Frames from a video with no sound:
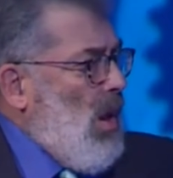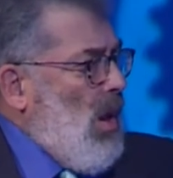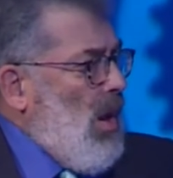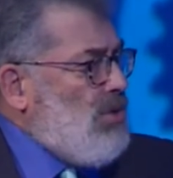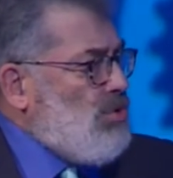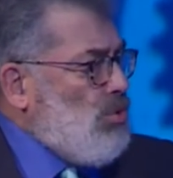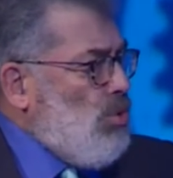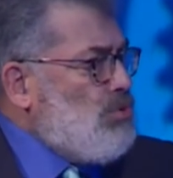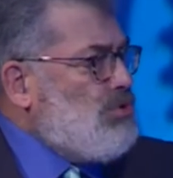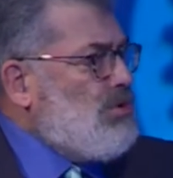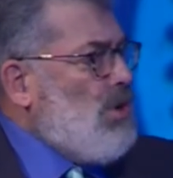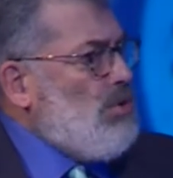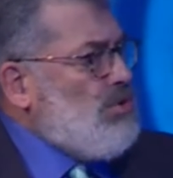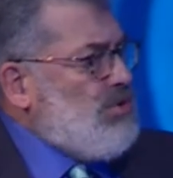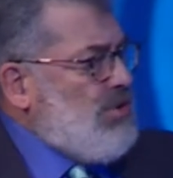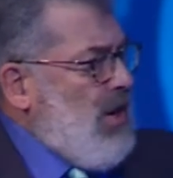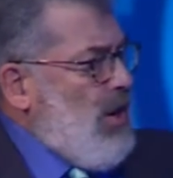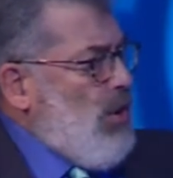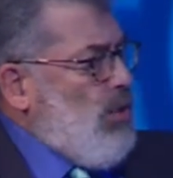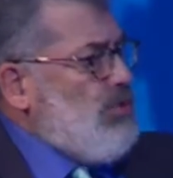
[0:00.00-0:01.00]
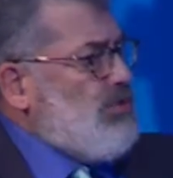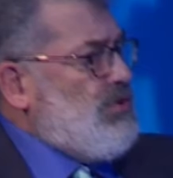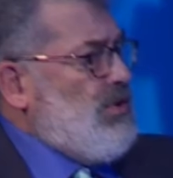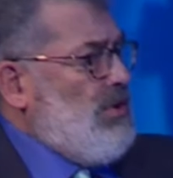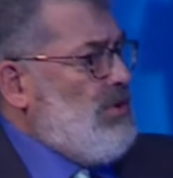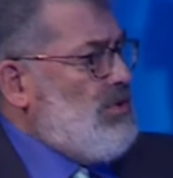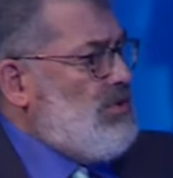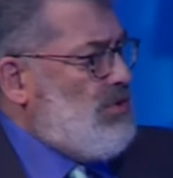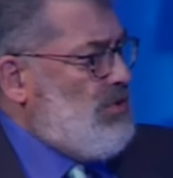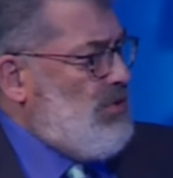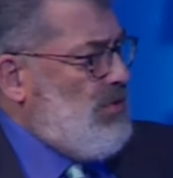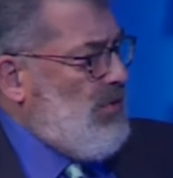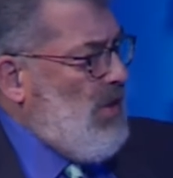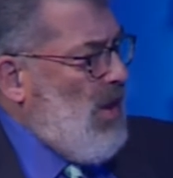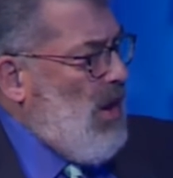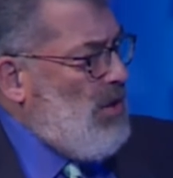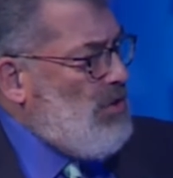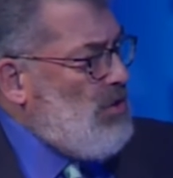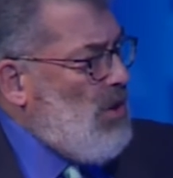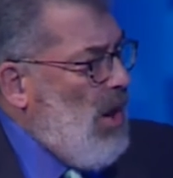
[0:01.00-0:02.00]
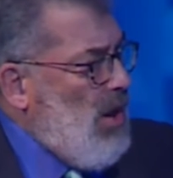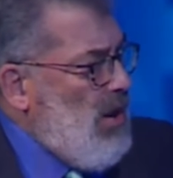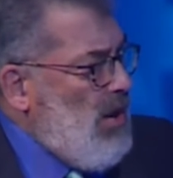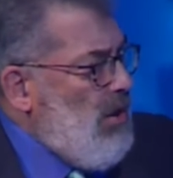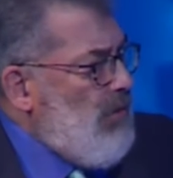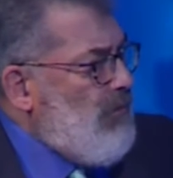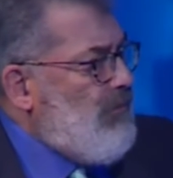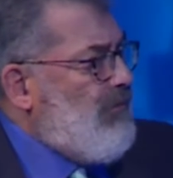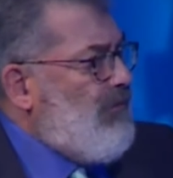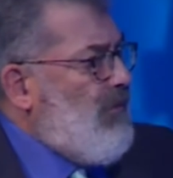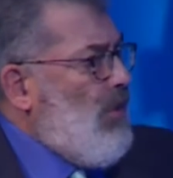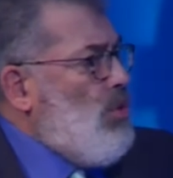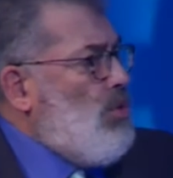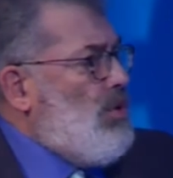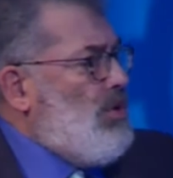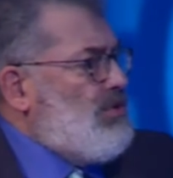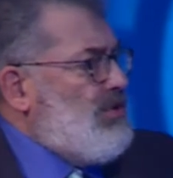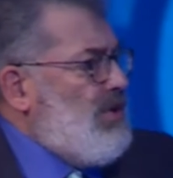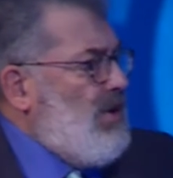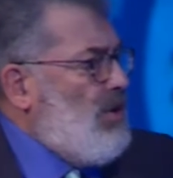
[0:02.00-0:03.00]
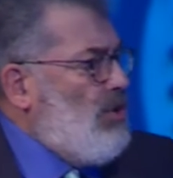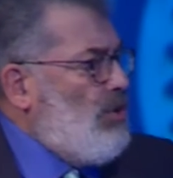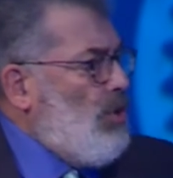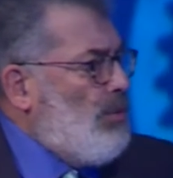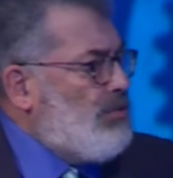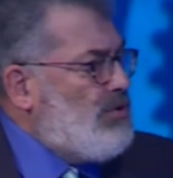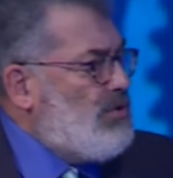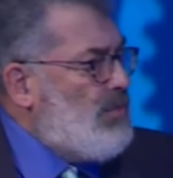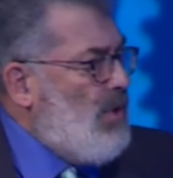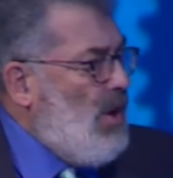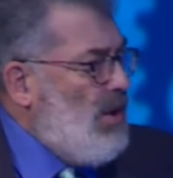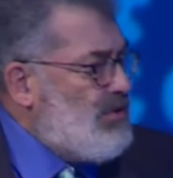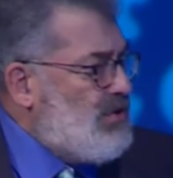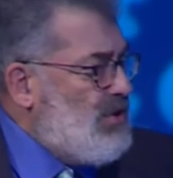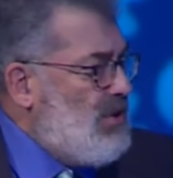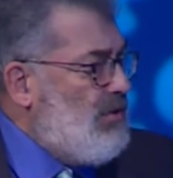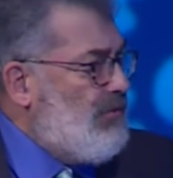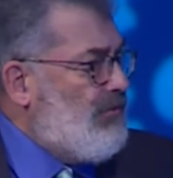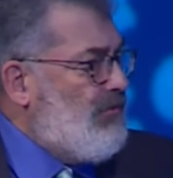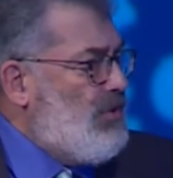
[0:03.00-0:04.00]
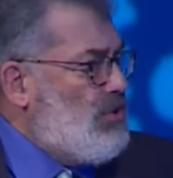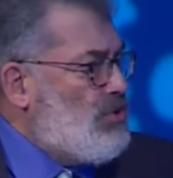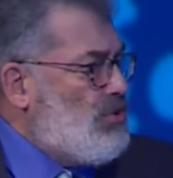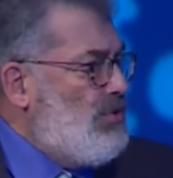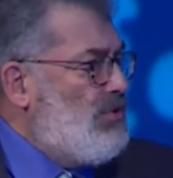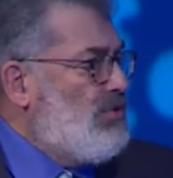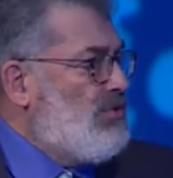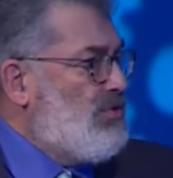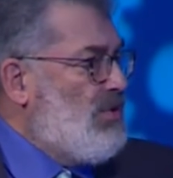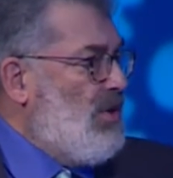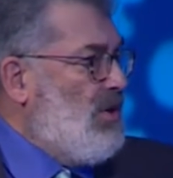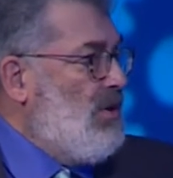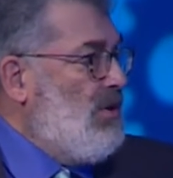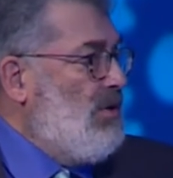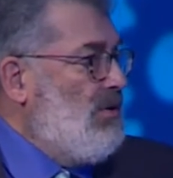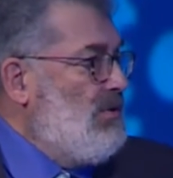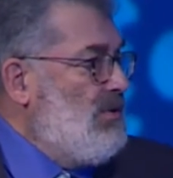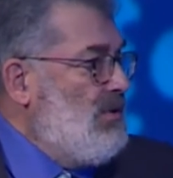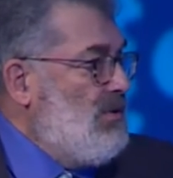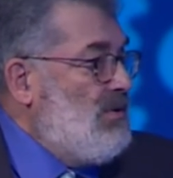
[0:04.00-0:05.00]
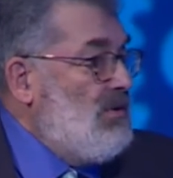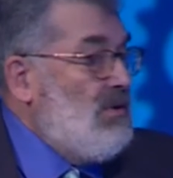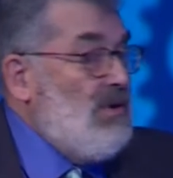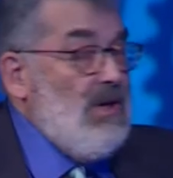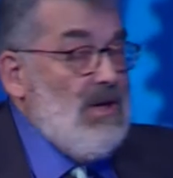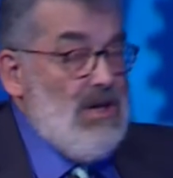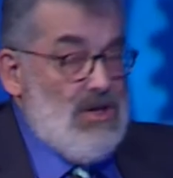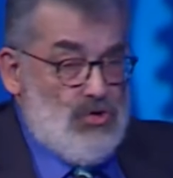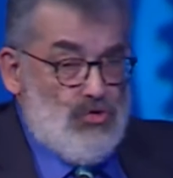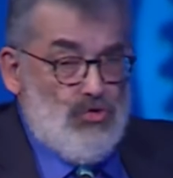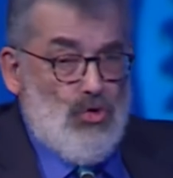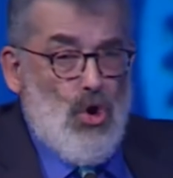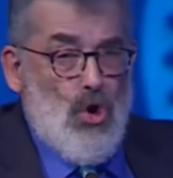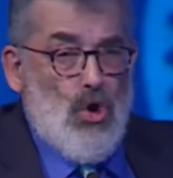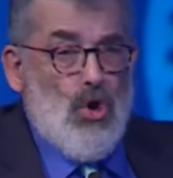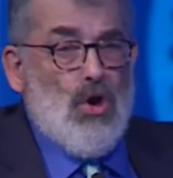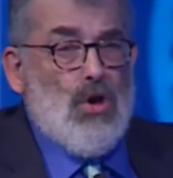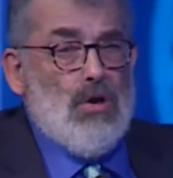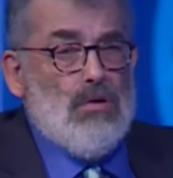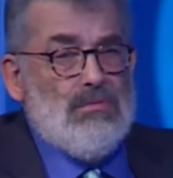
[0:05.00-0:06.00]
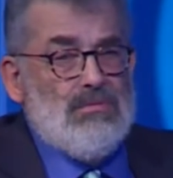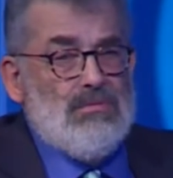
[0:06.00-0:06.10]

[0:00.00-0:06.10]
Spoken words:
It also tells us that a naive focusing on optimising efficiency is wrong.